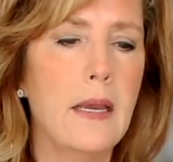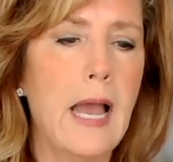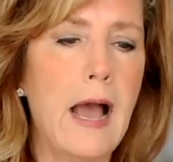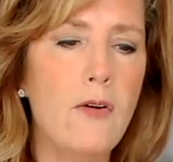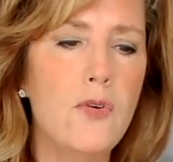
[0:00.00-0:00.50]

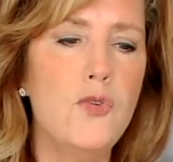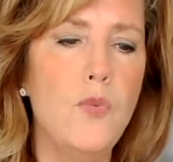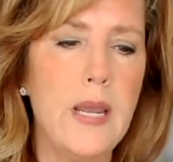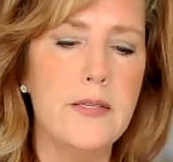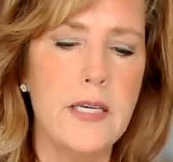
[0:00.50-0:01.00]
How do
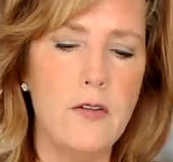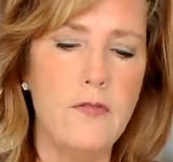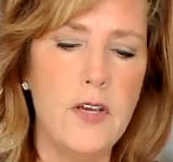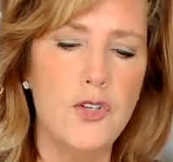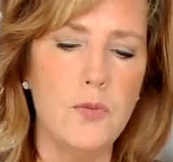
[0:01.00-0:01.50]
we as
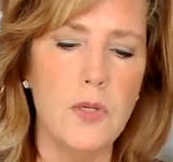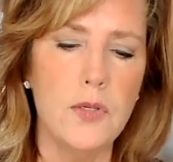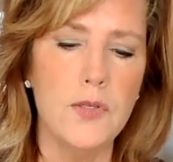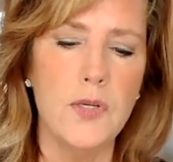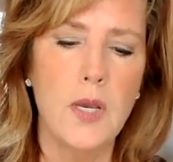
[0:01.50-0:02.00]

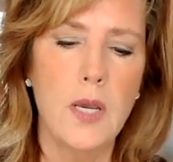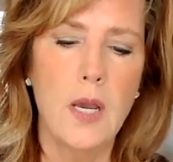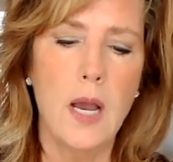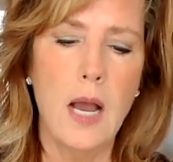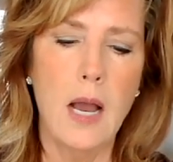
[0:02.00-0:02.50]
individuals
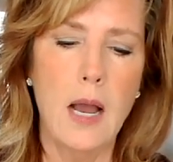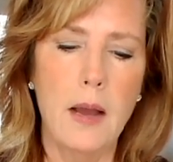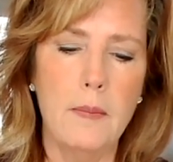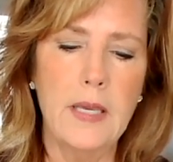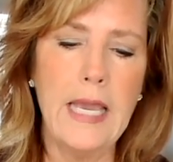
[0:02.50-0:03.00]
um,